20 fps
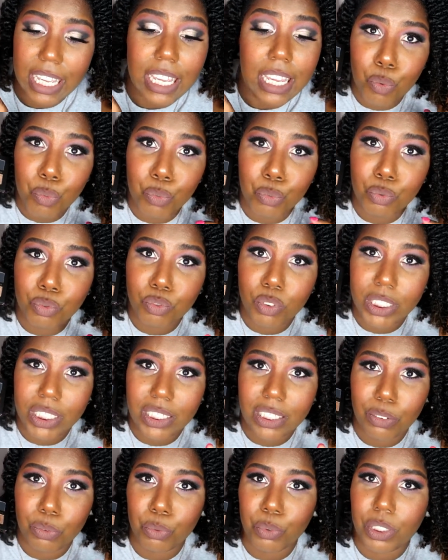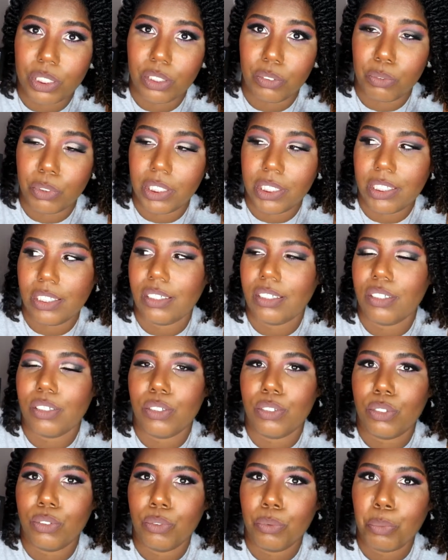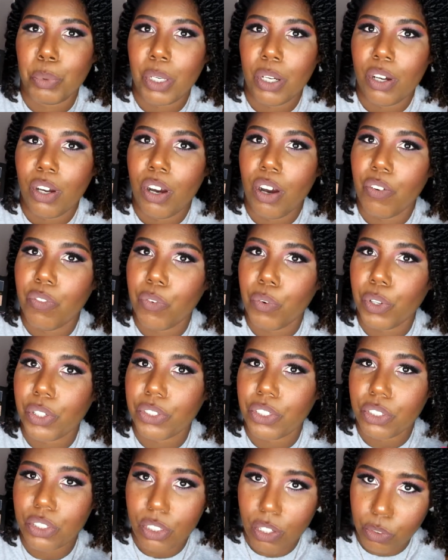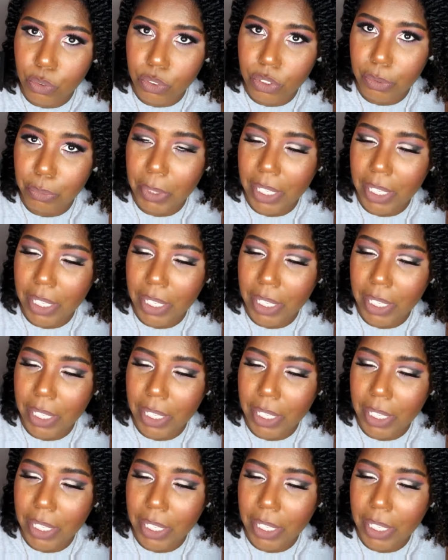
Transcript: A really, really, really good dupe for the Sultry